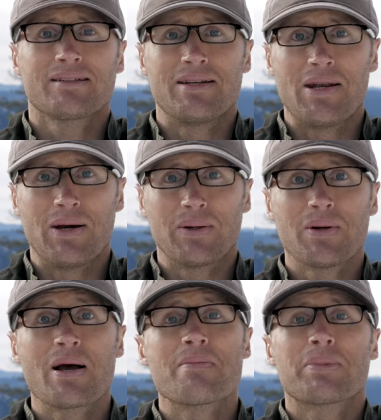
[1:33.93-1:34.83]
No,
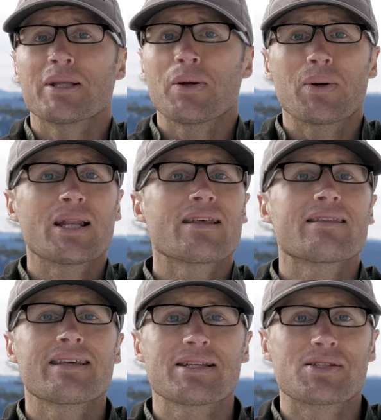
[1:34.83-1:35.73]
but you know what?
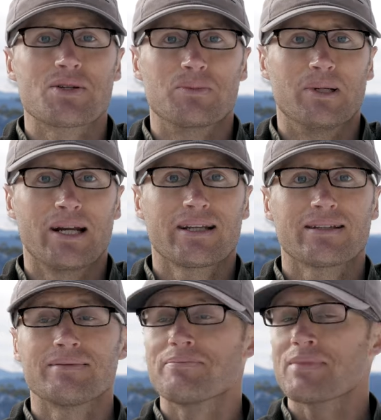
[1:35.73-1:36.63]
Things do break.